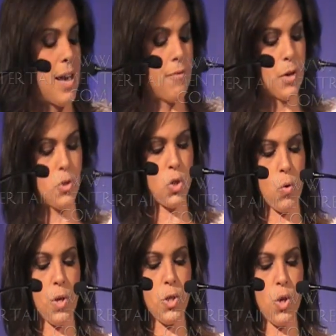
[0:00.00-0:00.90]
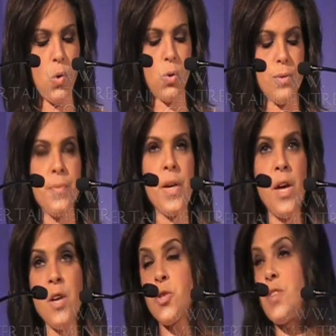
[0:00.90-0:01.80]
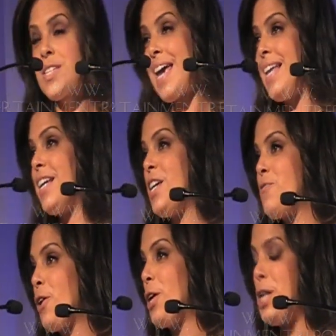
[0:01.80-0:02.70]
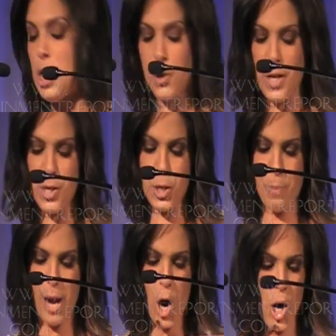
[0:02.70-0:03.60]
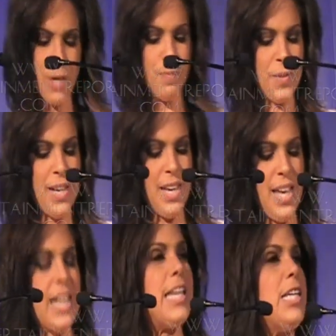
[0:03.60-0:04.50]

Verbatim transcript: to have their stories told. So this gala is very near and dear to my heart. It